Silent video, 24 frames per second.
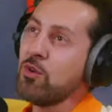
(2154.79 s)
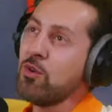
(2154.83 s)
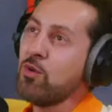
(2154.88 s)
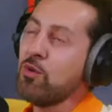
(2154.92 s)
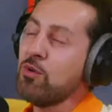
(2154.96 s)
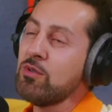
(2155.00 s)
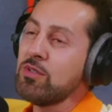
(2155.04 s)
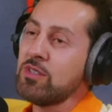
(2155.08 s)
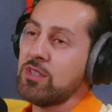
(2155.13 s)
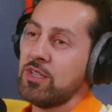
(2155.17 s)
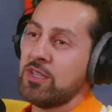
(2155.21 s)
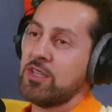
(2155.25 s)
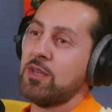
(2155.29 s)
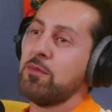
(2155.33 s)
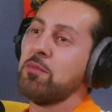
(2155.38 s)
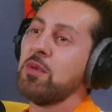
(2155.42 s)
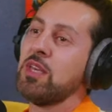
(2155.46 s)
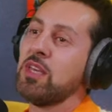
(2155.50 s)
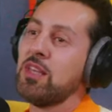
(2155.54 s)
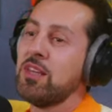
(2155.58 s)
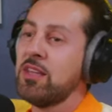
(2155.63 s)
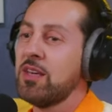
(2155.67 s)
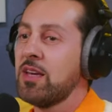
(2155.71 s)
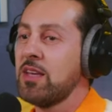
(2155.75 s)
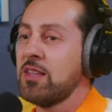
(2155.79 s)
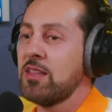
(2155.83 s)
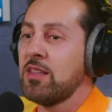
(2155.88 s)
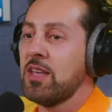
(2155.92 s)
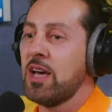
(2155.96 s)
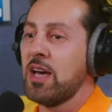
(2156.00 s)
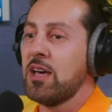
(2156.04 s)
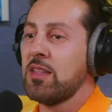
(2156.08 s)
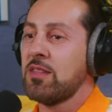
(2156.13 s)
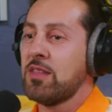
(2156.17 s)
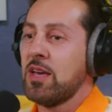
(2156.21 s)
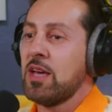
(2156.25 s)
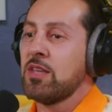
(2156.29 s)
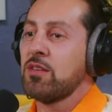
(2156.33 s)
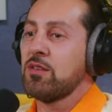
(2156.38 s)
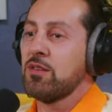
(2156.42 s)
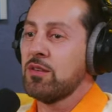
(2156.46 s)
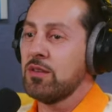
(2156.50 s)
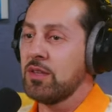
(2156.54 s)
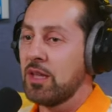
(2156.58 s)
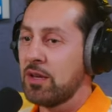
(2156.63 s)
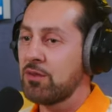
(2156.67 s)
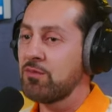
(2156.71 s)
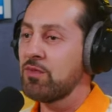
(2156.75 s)
who's the comedian that that
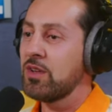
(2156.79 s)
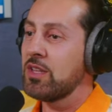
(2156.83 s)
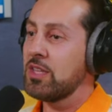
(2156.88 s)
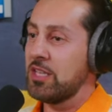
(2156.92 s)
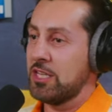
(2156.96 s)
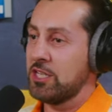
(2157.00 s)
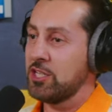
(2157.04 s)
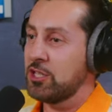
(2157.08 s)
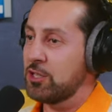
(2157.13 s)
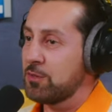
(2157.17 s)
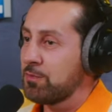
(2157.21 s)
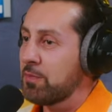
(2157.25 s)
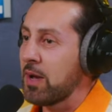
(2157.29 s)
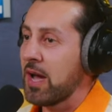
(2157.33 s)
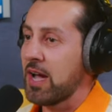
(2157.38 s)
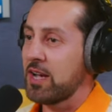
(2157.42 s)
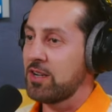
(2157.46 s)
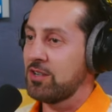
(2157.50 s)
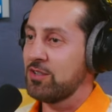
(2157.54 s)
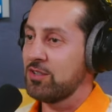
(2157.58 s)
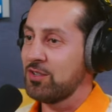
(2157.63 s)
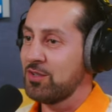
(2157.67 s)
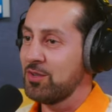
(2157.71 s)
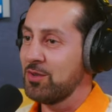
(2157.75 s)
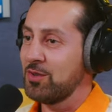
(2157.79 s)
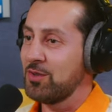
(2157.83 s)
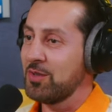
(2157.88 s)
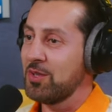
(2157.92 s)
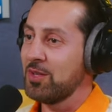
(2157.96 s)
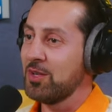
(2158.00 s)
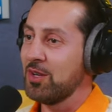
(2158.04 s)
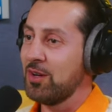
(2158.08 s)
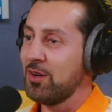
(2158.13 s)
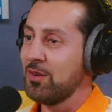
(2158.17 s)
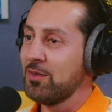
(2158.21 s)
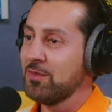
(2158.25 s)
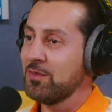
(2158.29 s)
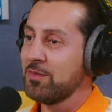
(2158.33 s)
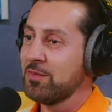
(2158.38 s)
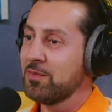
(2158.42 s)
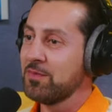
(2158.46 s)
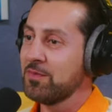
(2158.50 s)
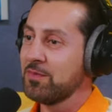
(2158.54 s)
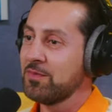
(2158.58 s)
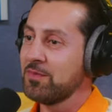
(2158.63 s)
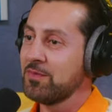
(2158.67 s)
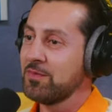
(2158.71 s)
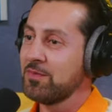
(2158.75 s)
that really inspires you you know
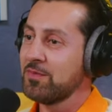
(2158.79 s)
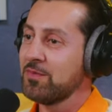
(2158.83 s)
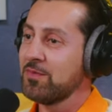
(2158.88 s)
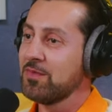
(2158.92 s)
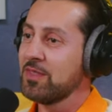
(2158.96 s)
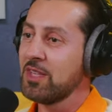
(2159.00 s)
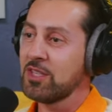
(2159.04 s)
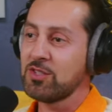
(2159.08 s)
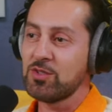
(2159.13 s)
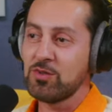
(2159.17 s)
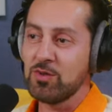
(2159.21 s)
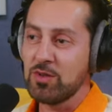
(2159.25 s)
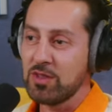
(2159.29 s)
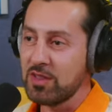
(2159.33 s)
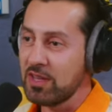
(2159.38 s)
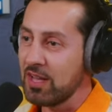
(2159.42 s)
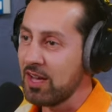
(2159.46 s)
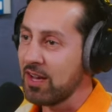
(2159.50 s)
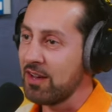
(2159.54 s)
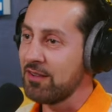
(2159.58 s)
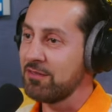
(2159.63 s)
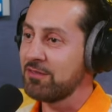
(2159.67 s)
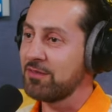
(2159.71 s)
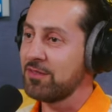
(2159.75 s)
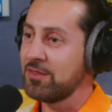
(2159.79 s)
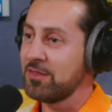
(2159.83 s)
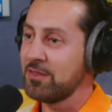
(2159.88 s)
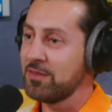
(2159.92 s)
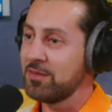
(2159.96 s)
that you love